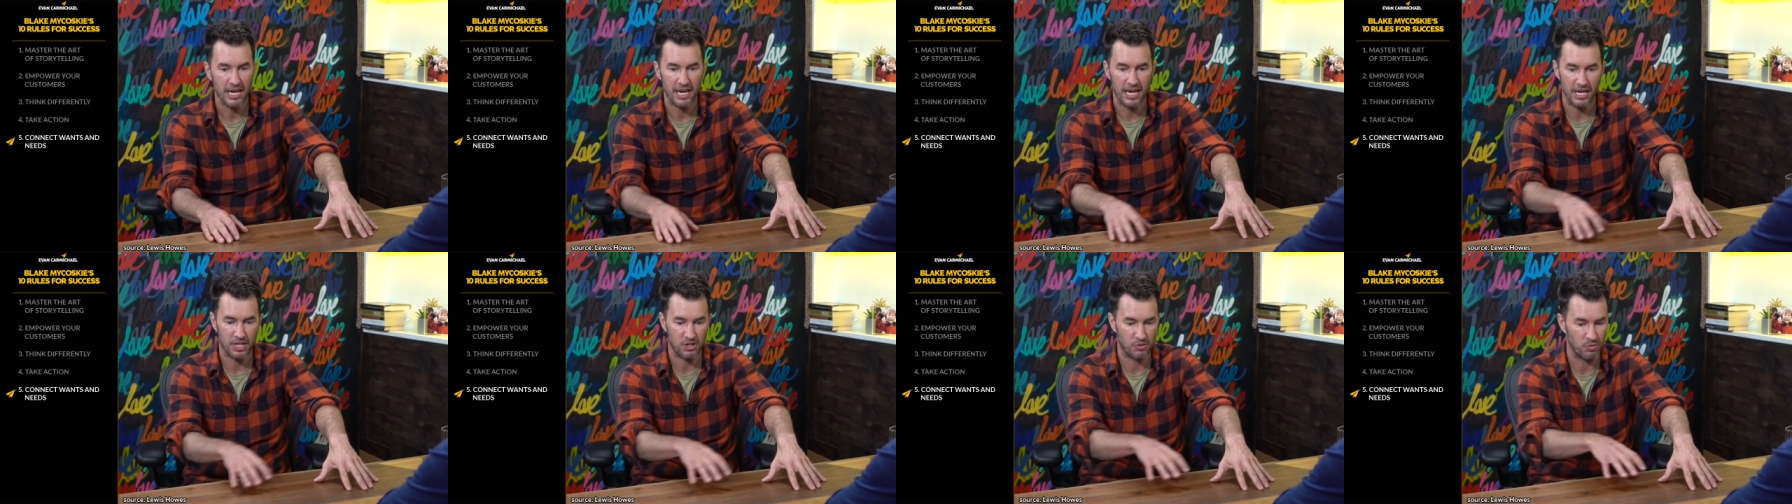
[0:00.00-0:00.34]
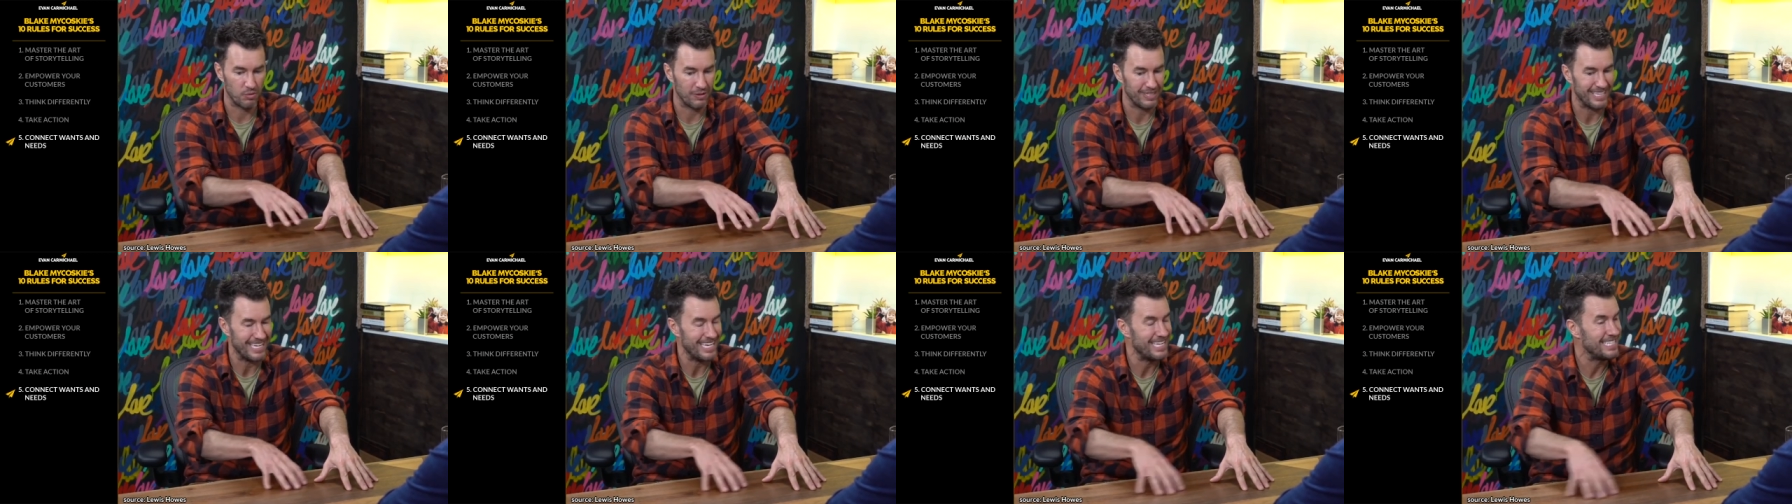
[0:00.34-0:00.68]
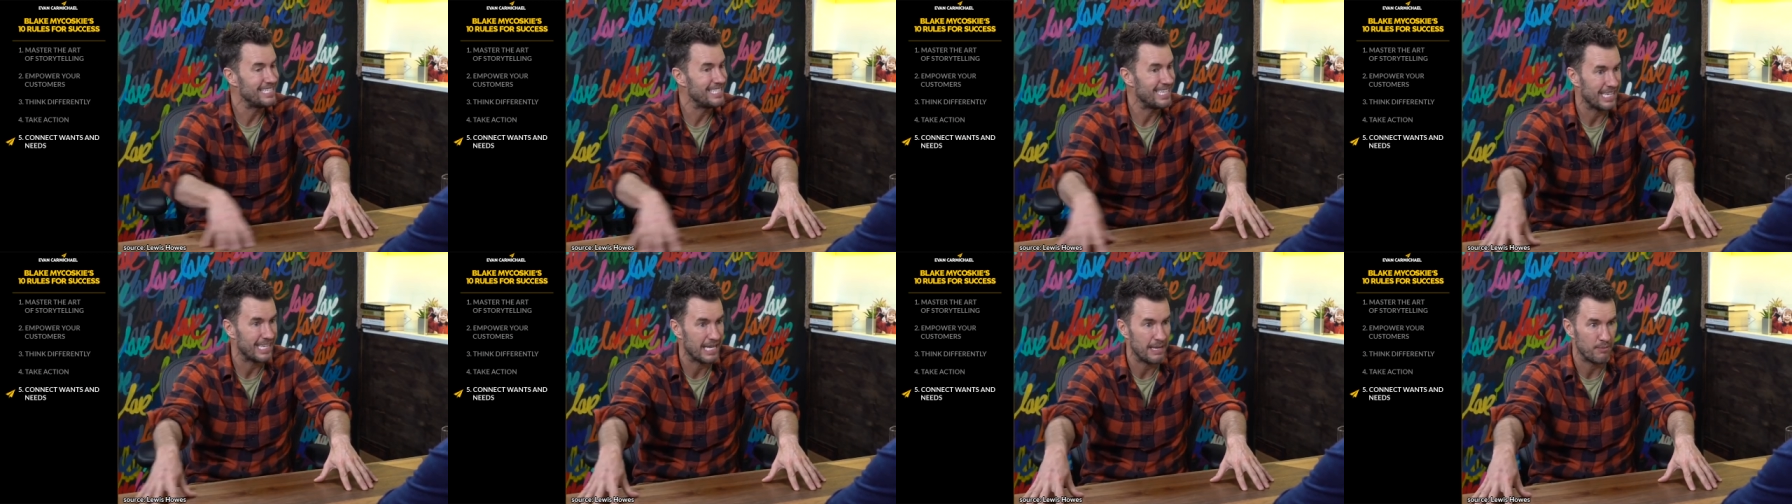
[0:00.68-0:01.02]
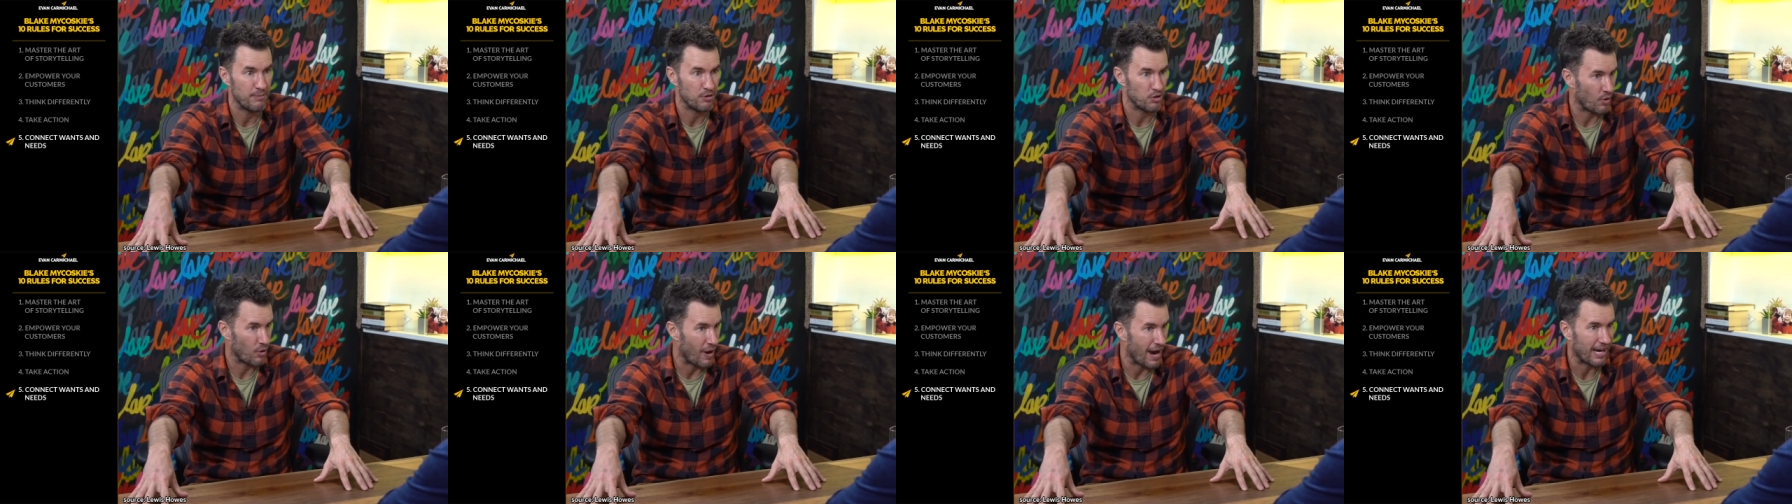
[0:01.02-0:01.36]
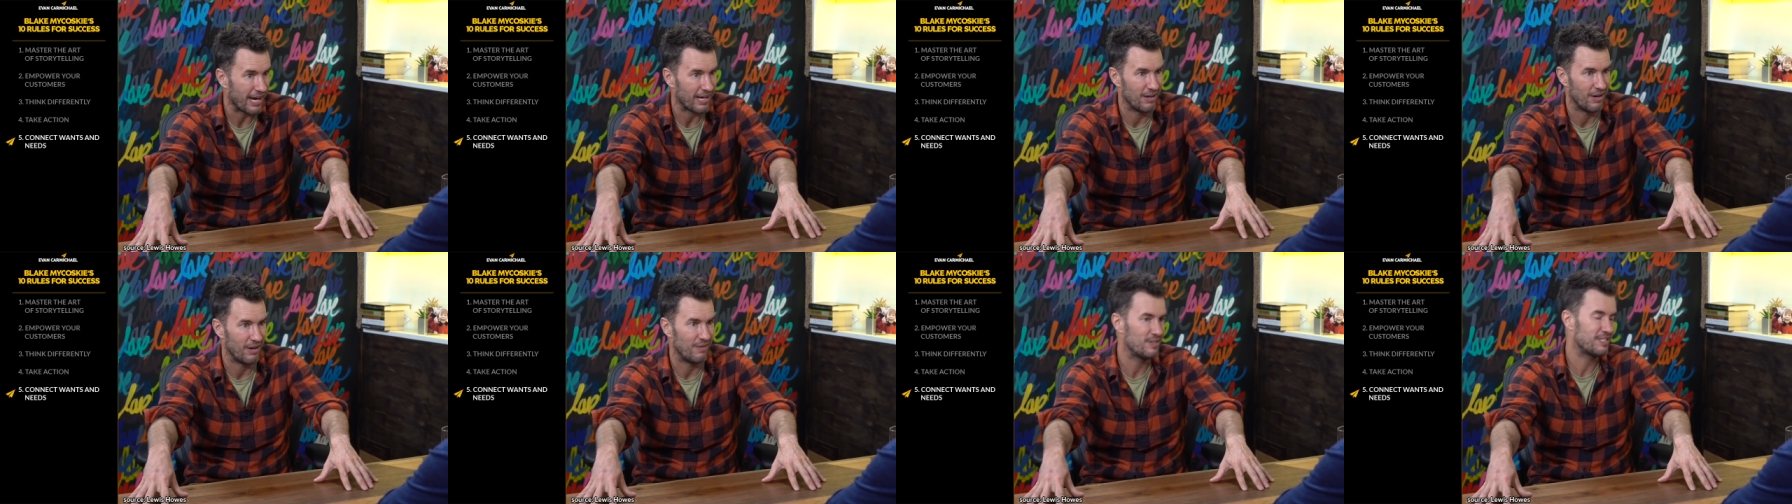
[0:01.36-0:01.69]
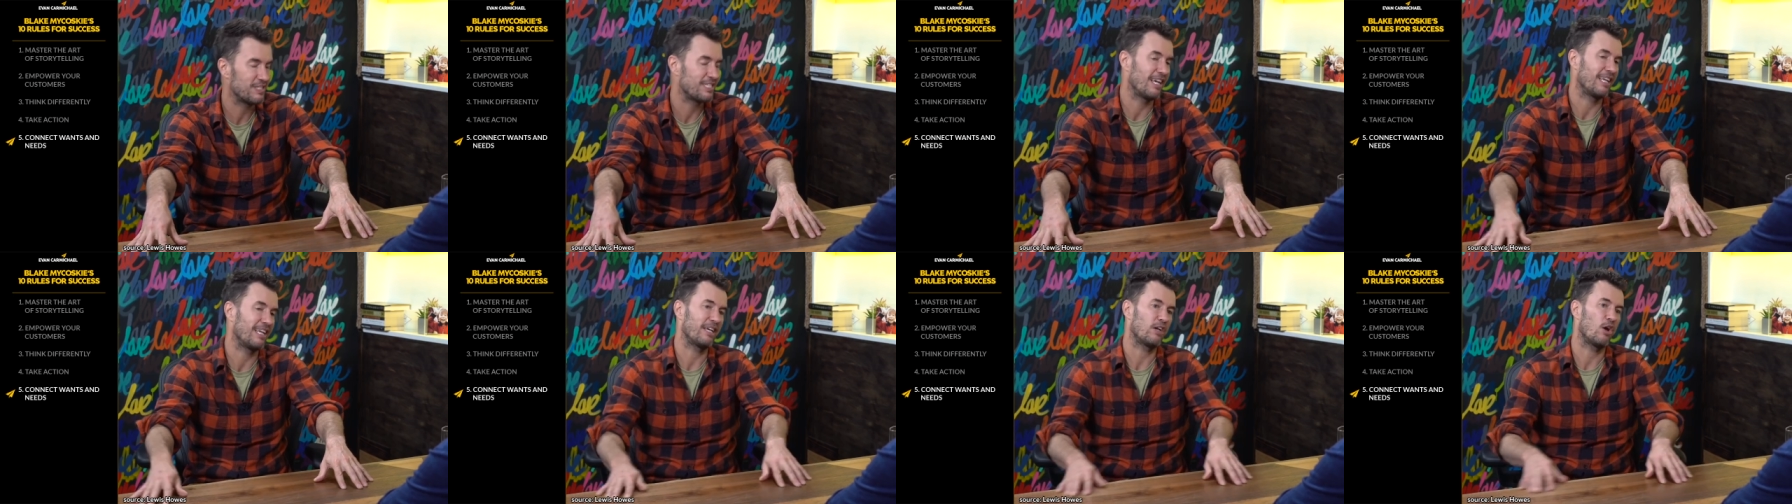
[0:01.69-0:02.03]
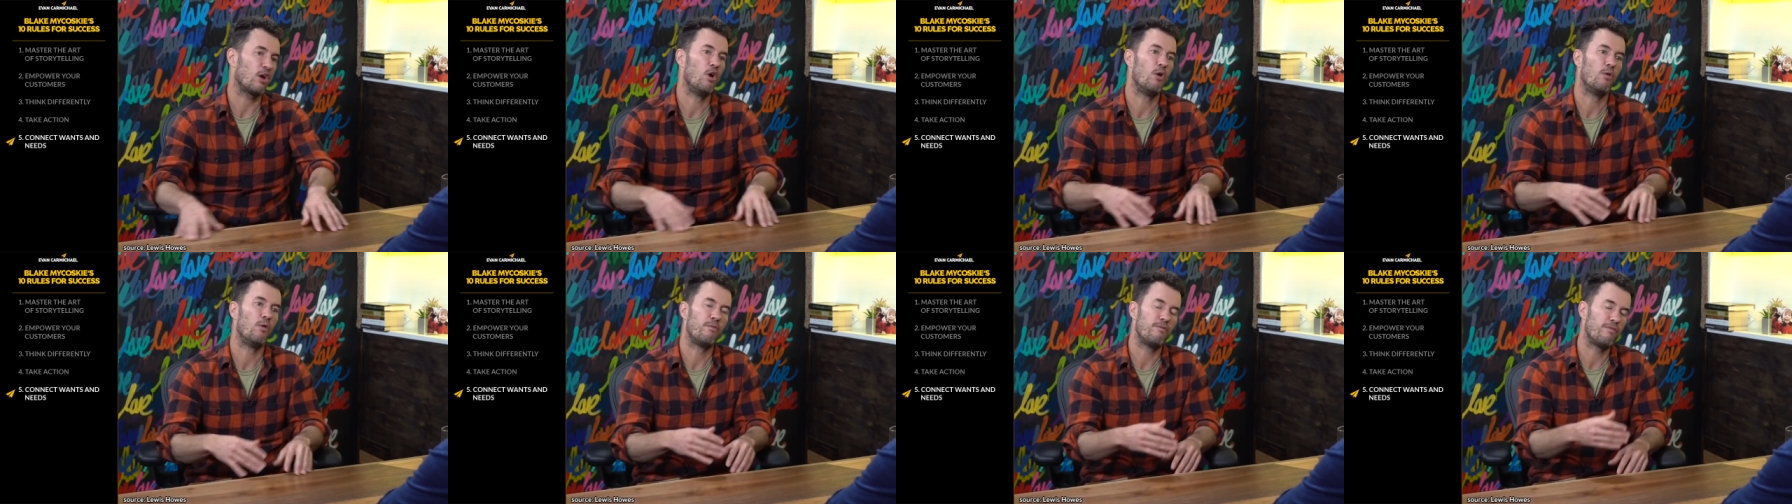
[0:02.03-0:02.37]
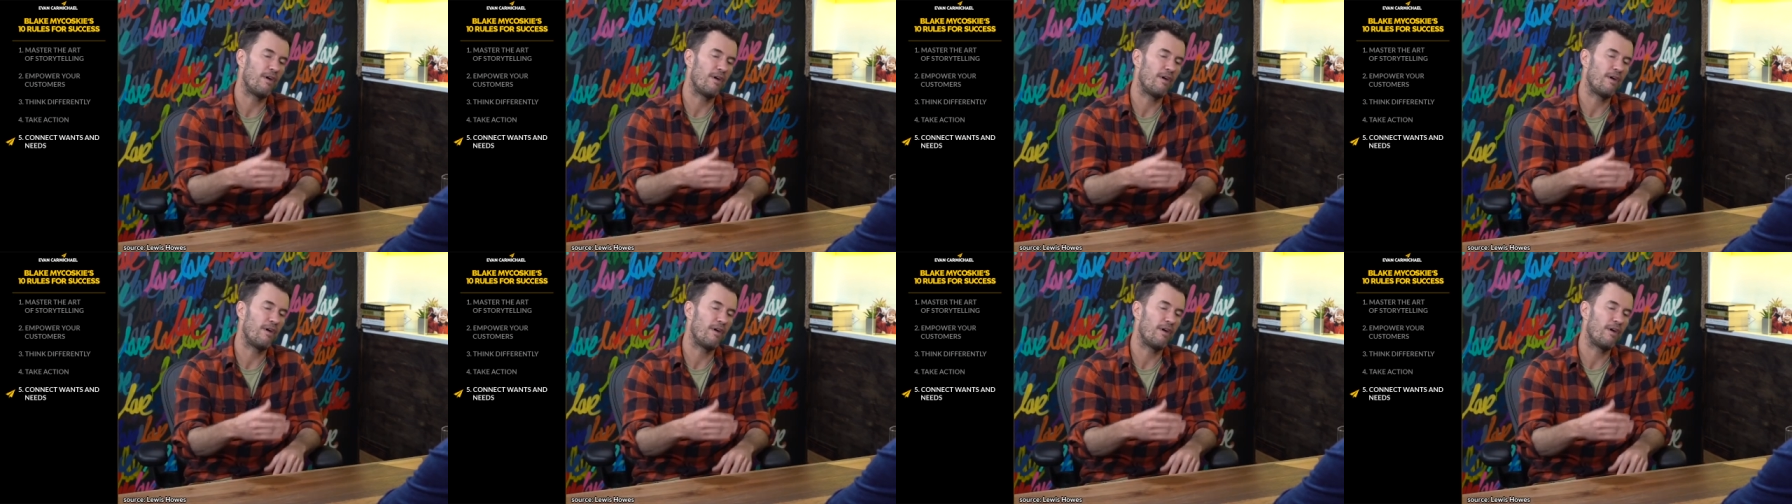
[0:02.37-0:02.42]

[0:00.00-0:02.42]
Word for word: It's really easy to keep track of. It's not like, oh,